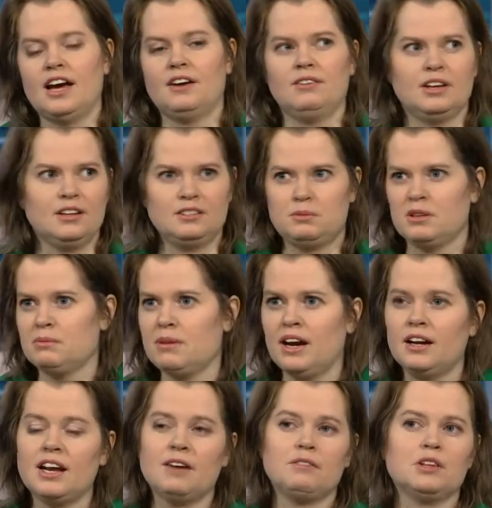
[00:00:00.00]
having Elizabeth May and
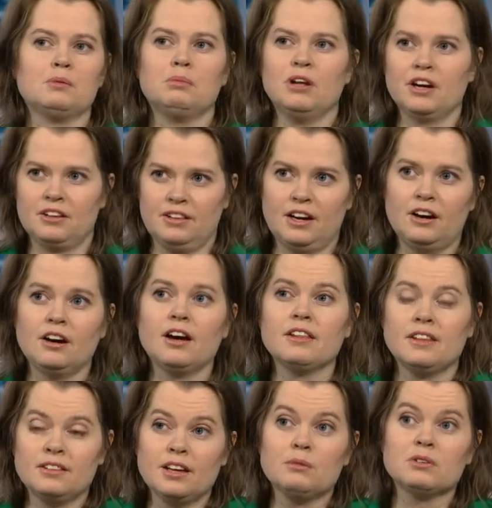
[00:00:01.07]
having the Bloc there, I
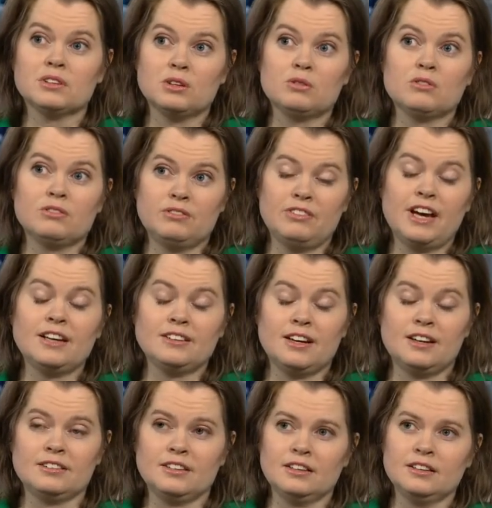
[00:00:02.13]
think that was fantastic.